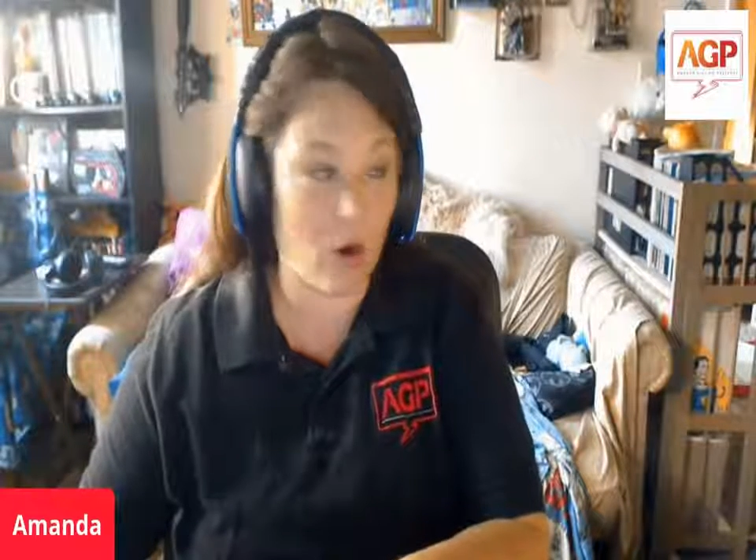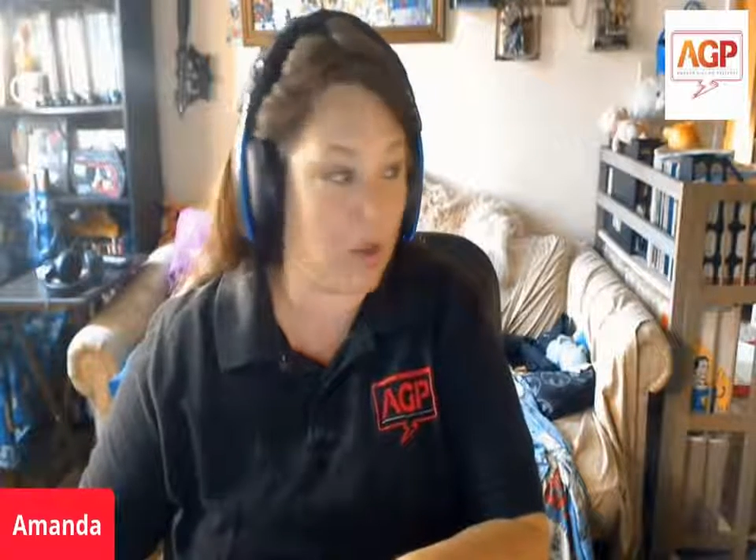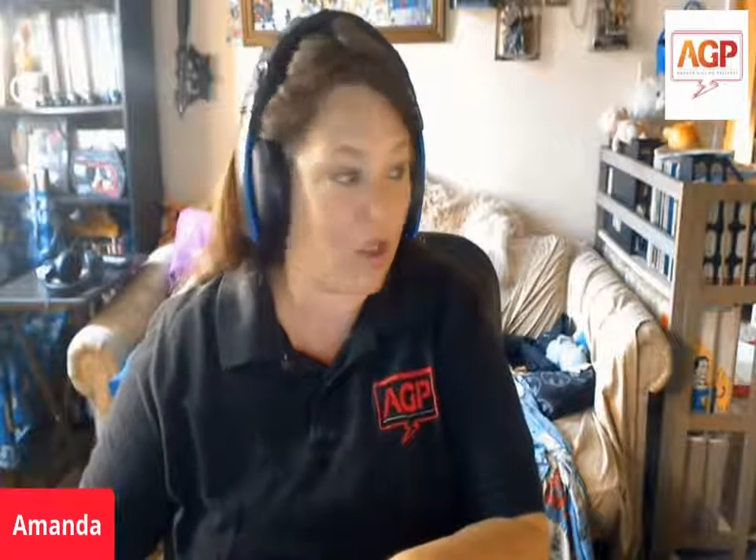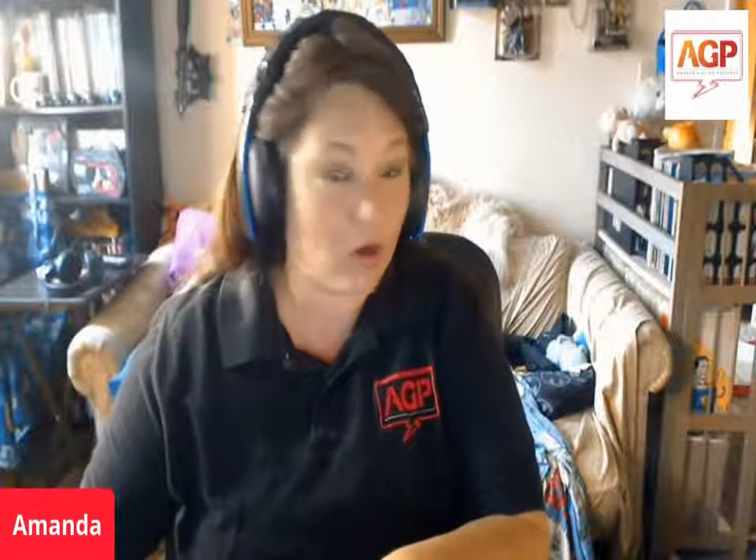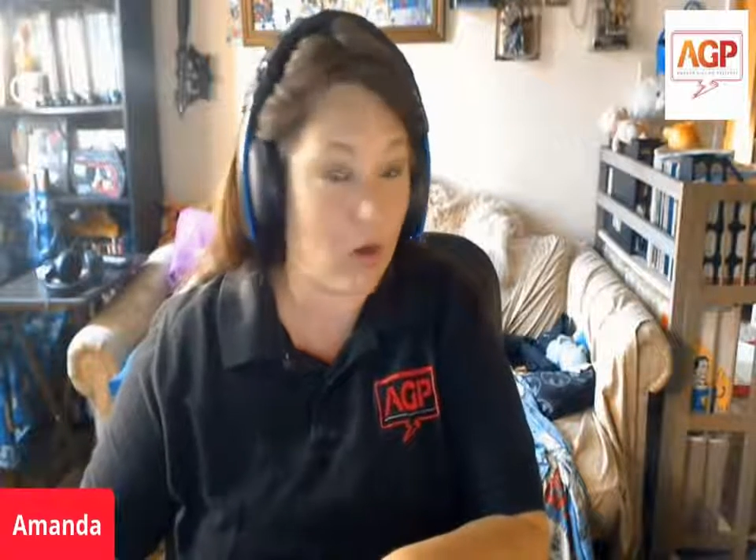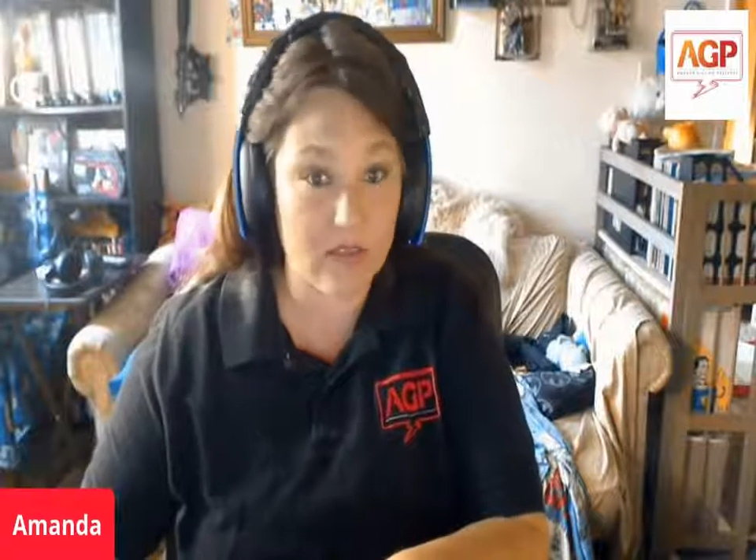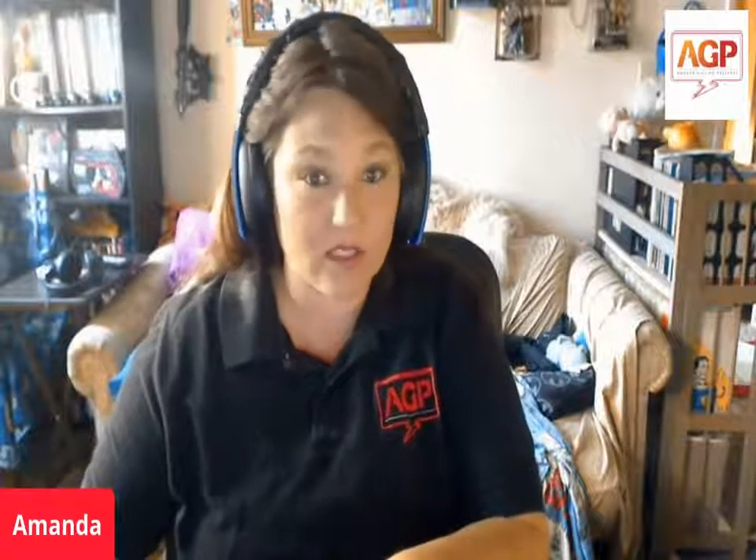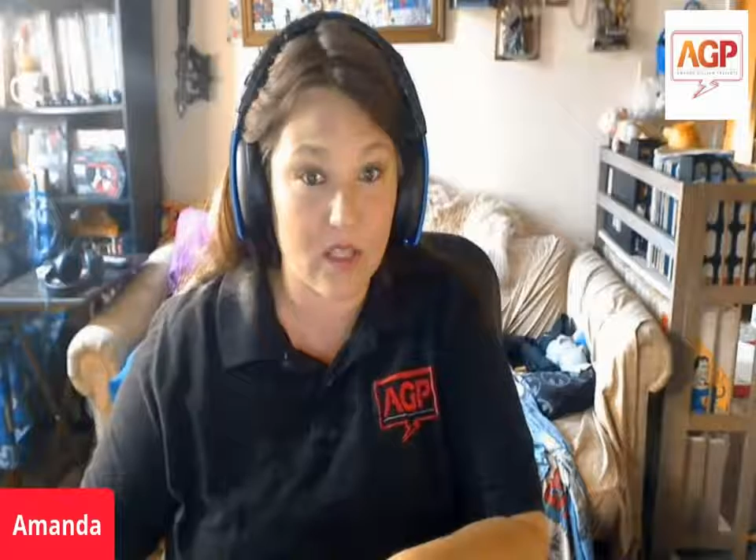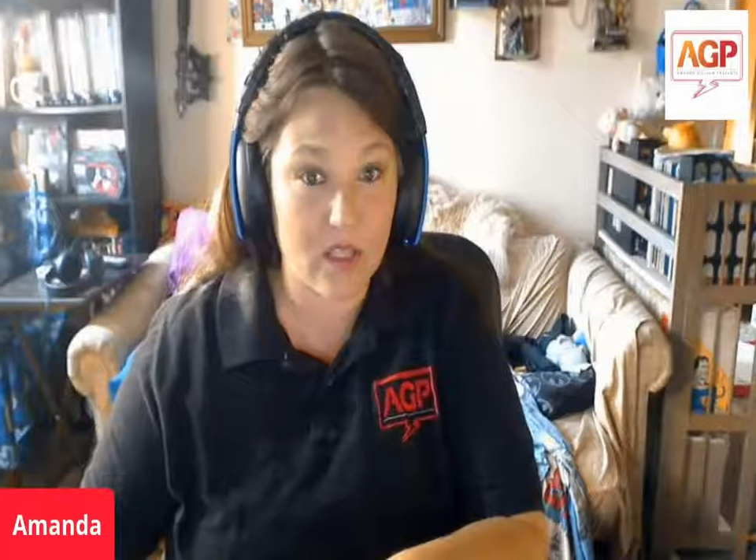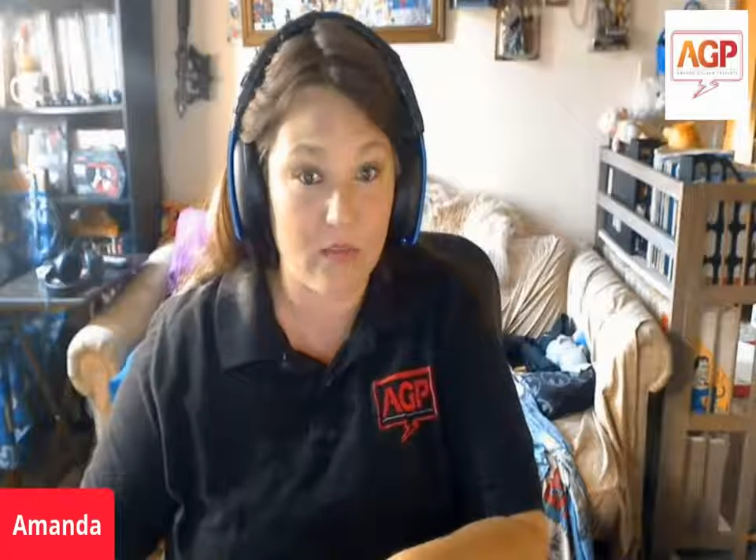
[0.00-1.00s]
arts and
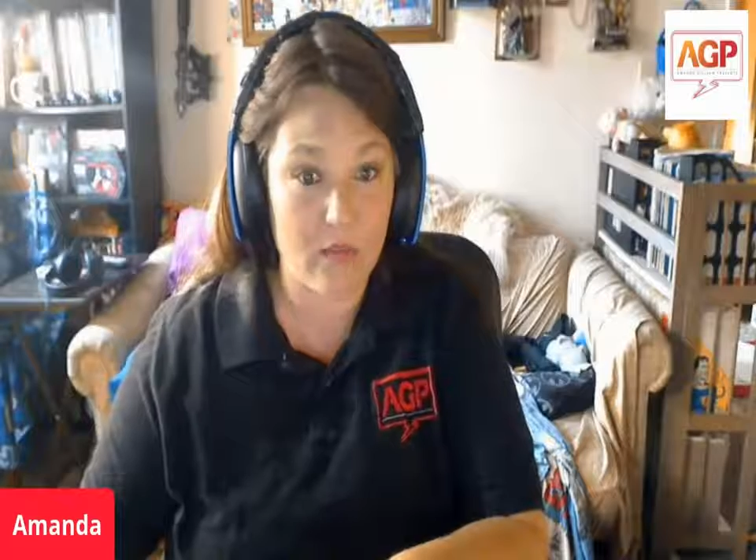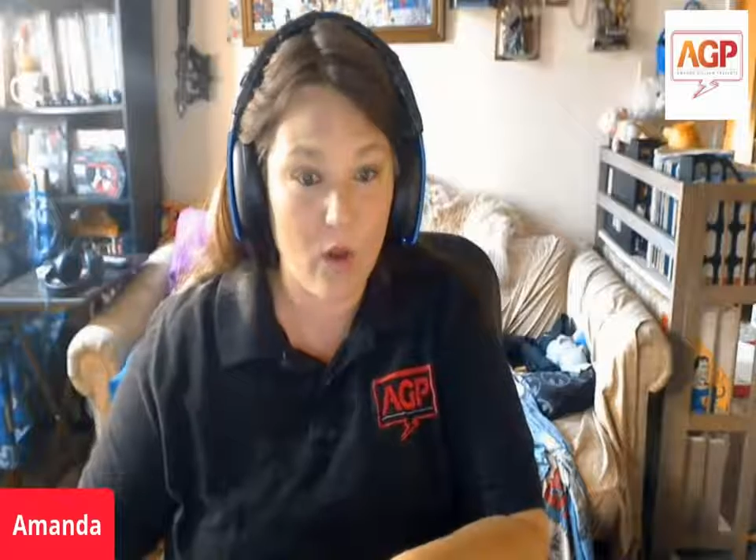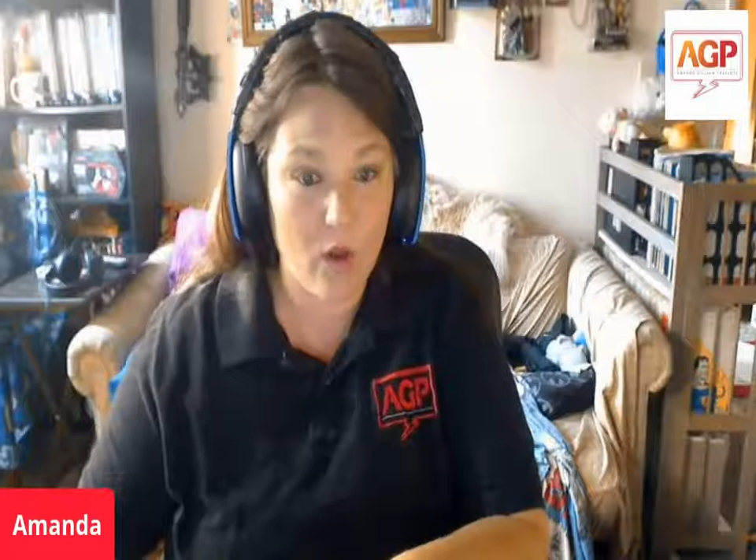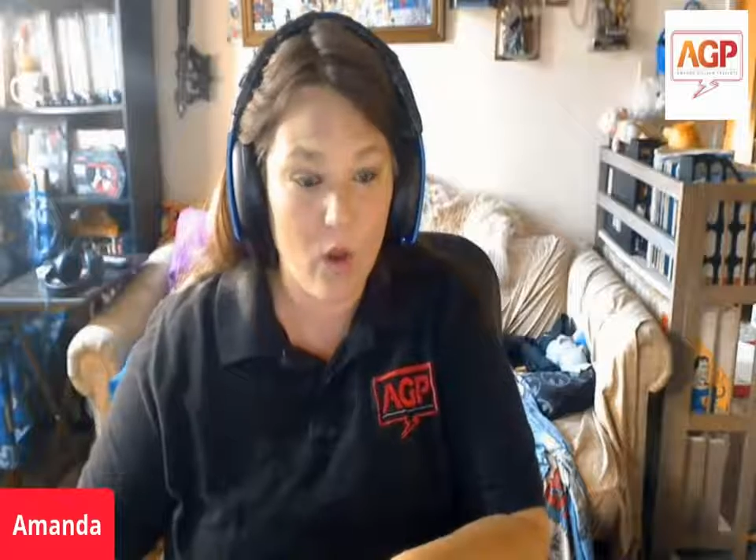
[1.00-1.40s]
crafts stuff